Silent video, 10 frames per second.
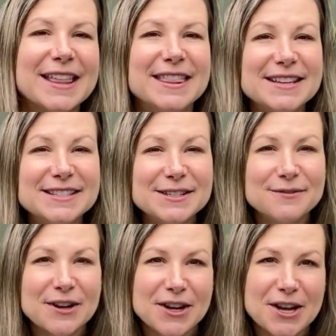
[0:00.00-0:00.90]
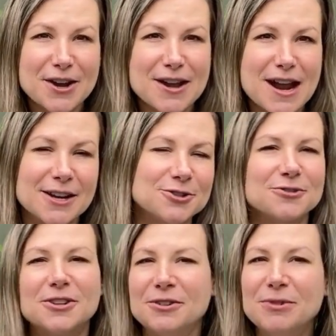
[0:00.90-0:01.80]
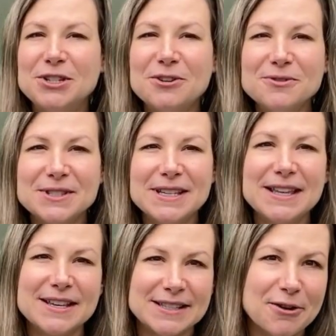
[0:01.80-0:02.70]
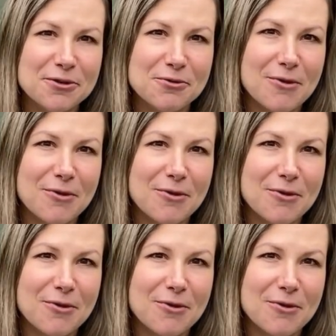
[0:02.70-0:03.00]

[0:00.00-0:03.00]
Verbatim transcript: This is very unnatural. We don't see this out in the